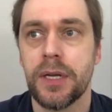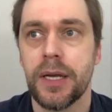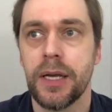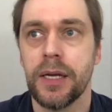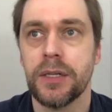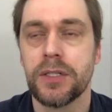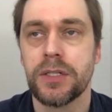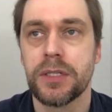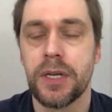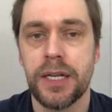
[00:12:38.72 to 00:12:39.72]

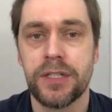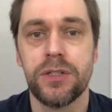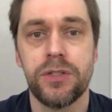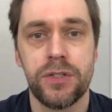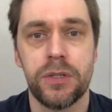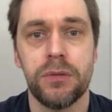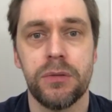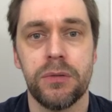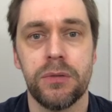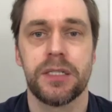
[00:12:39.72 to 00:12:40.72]
is listened to
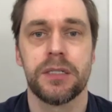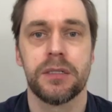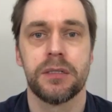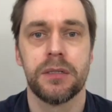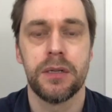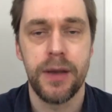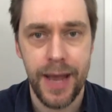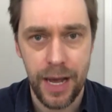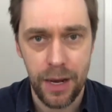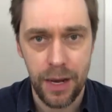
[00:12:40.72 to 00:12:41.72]
less
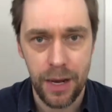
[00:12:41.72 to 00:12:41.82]
now.